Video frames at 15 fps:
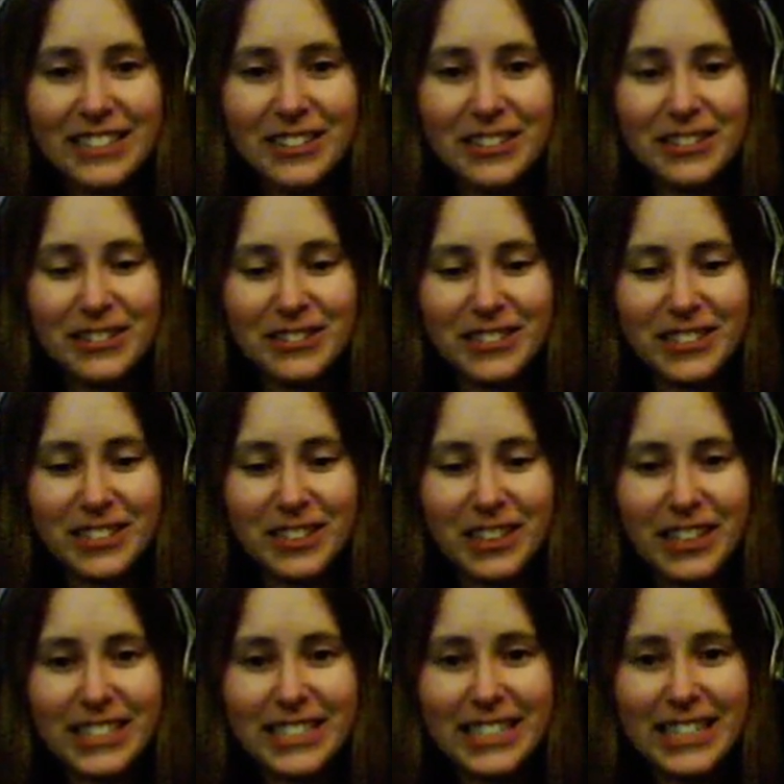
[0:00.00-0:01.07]
so
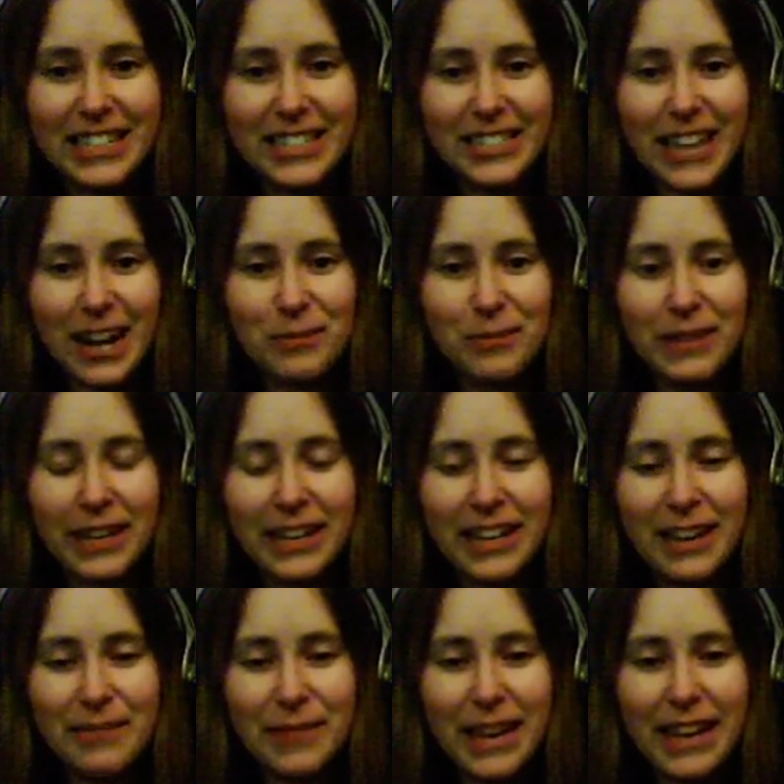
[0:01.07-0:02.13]
let's see a Shadowblade
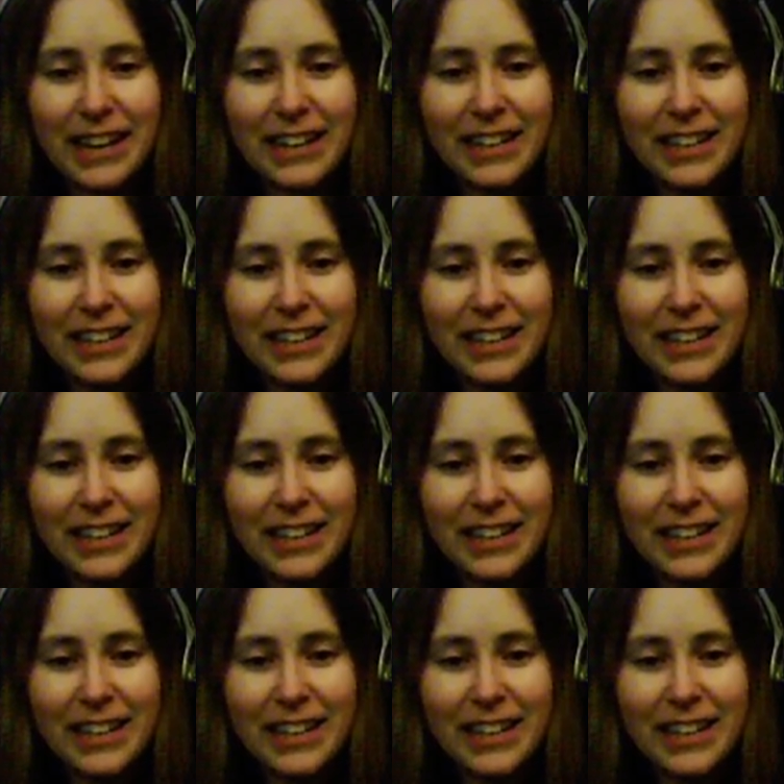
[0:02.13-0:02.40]
get made,